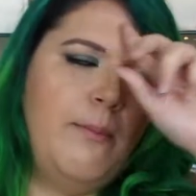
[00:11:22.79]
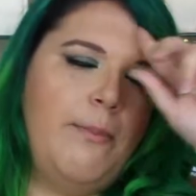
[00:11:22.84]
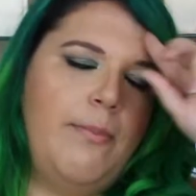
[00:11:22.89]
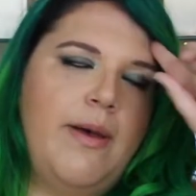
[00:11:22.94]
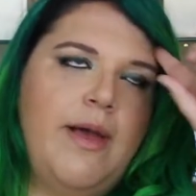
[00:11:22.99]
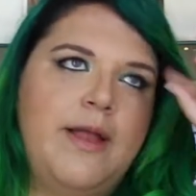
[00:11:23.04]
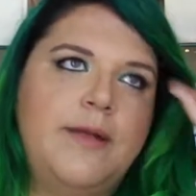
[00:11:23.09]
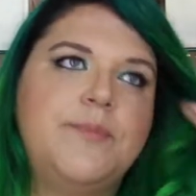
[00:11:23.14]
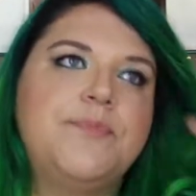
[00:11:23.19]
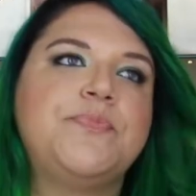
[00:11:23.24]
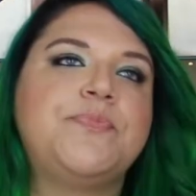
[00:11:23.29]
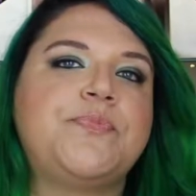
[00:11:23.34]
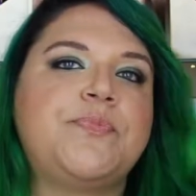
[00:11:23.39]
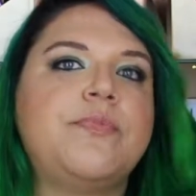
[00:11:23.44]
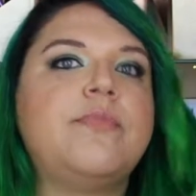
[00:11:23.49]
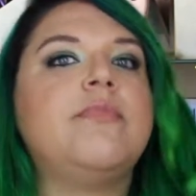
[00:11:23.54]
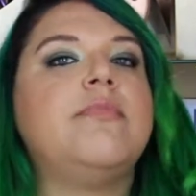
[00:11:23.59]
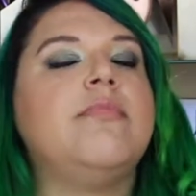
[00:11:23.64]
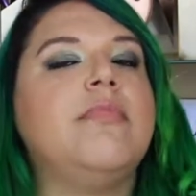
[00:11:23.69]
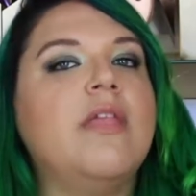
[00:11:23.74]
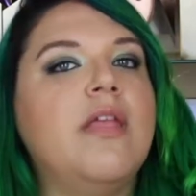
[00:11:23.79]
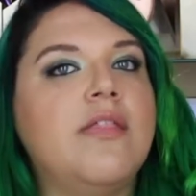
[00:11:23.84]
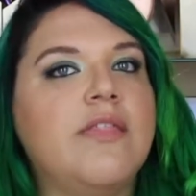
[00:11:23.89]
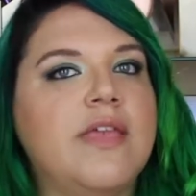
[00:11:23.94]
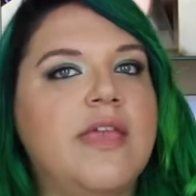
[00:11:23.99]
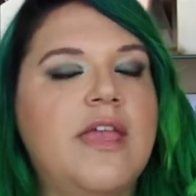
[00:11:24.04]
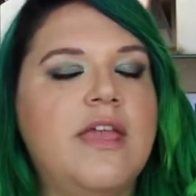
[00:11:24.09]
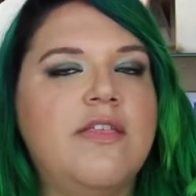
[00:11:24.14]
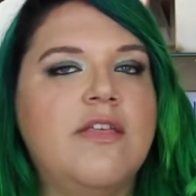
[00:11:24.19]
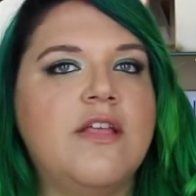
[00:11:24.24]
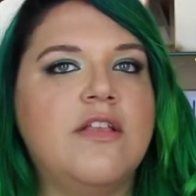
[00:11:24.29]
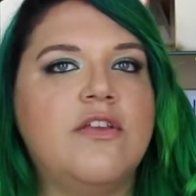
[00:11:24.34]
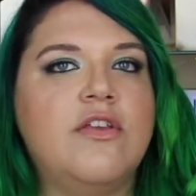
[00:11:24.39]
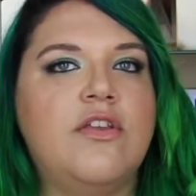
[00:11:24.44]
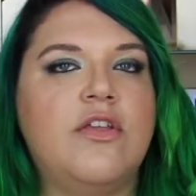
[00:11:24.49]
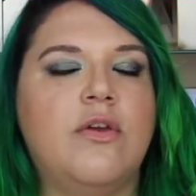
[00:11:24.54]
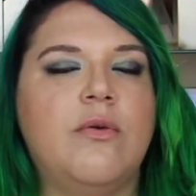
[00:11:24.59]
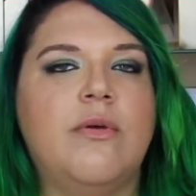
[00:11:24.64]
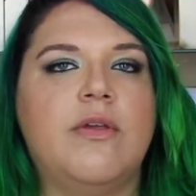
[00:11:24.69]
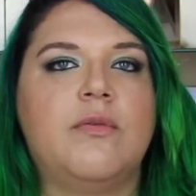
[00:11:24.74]
But the key thing to
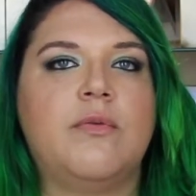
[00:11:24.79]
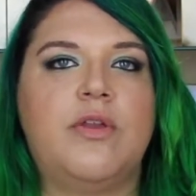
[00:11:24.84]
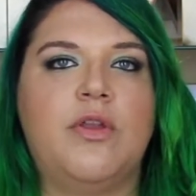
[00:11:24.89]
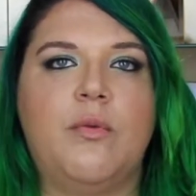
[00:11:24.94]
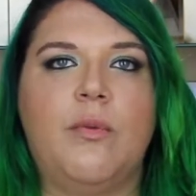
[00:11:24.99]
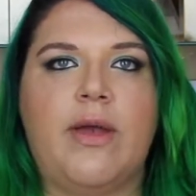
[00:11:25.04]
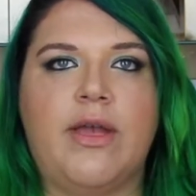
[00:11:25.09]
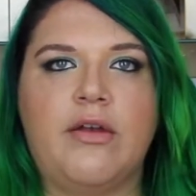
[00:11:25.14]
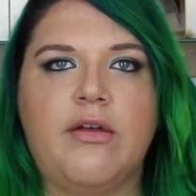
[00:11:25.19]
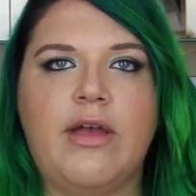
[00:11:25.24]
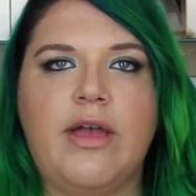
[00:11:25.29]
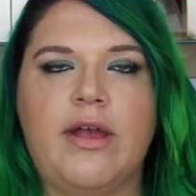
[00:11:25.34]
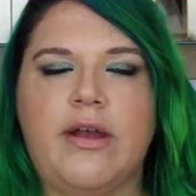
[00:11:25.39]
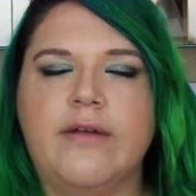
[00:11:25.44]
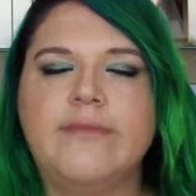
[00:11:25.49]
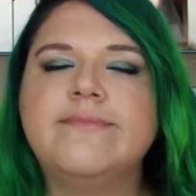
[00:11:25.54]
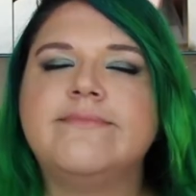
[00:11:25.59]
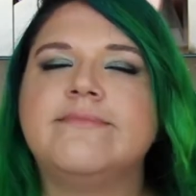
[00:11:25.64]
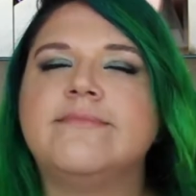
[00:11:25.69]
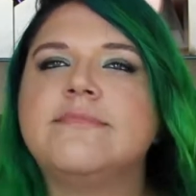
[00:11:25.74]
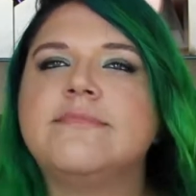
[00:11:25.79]
do is when you wet your hair,